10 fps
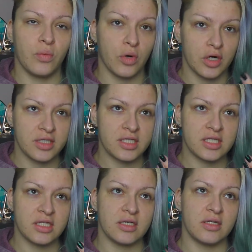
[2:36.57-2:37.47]

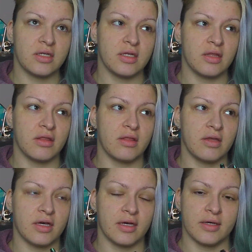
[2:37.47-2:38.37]
worse in
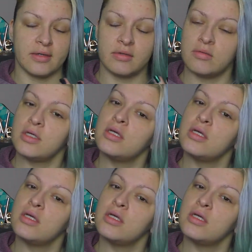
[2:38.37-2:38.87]
the